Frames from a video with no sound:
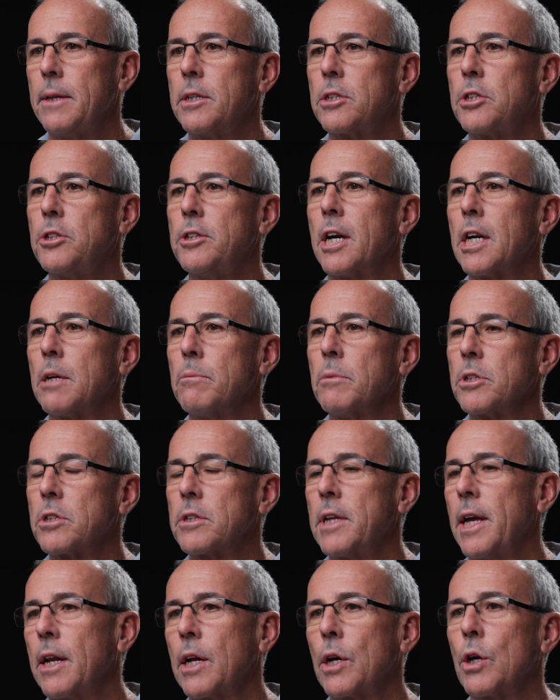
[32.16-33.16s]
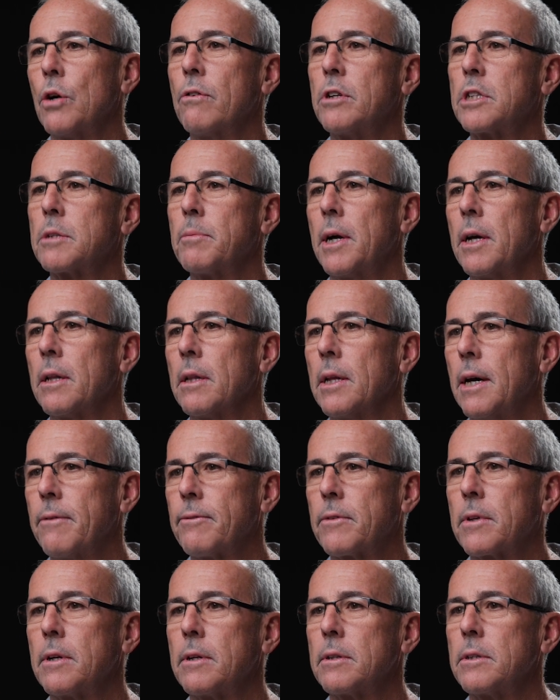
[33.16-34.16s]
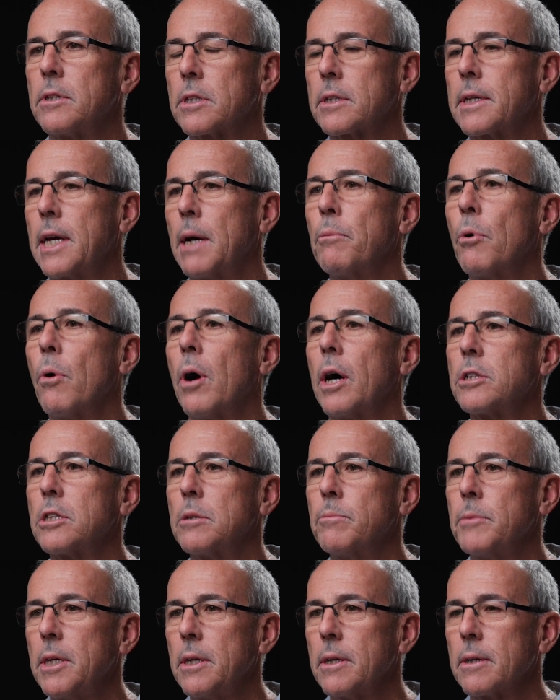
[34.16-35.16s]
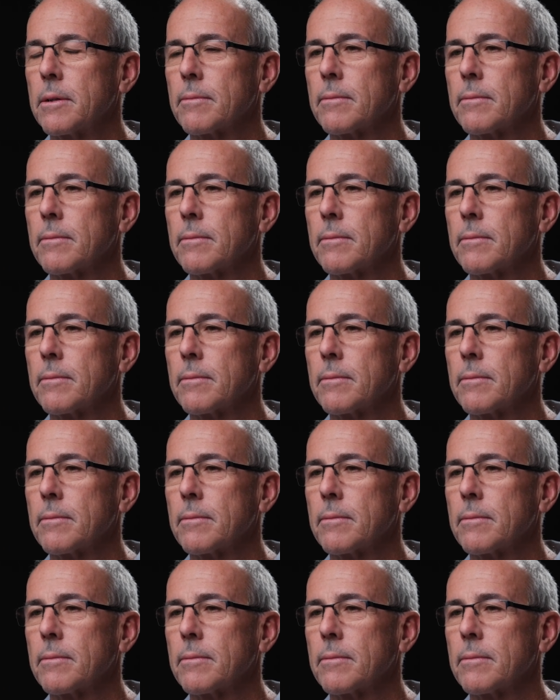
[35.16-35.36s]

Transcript: this gentleman standing over to my left, just kept watching me.